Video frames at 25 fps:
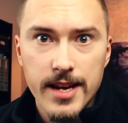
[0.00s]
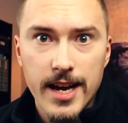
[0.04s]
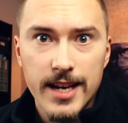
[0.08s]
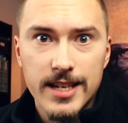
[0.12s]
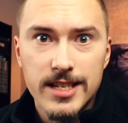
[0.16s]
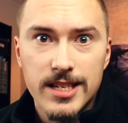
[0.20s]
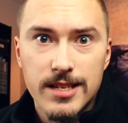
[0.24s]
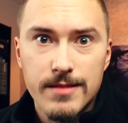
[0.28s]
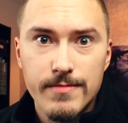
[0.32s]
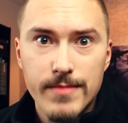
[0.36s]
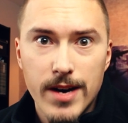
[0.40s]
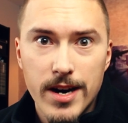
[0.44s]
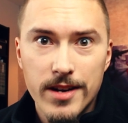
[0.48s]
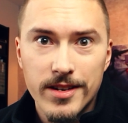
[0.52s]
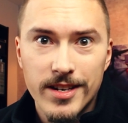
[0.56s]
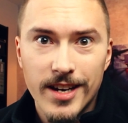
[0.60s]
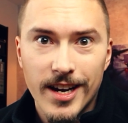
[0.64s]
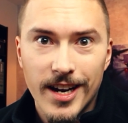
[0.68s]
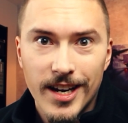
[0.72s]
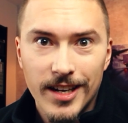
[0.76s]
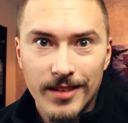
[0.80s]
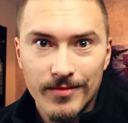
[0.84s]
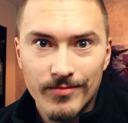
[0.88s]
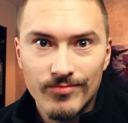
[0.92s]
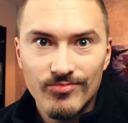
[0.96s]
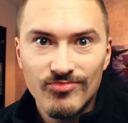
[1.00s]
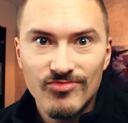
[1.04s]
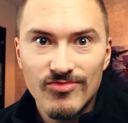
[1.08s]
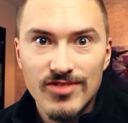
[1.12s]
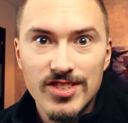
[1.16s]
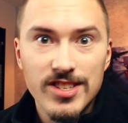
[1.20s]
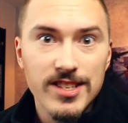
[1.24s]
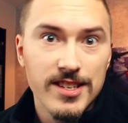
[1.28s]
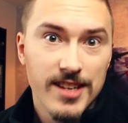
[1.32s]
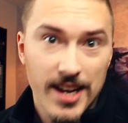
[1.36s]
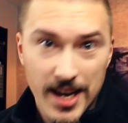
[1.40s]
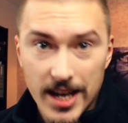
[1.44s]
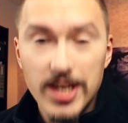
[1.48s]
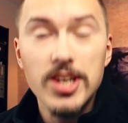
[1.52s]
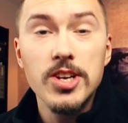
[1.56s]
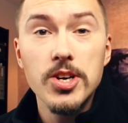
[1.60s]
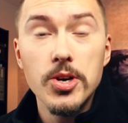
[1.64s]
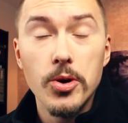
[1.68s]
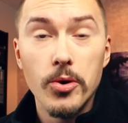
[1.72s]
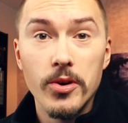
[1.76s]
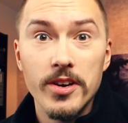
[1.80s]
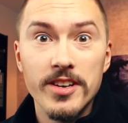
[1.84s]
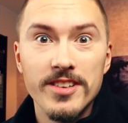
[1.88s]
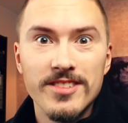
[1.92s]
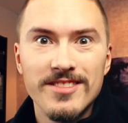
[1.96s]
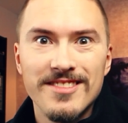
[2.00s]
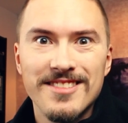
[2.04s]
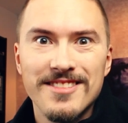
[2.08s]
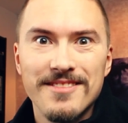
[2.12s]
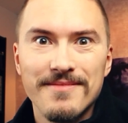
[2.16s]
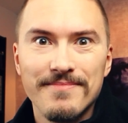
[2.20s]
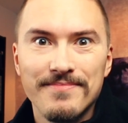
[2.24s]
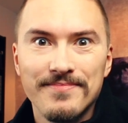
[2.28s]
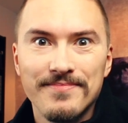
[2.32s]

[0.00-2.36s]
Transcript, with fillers: next Monday, stay curious.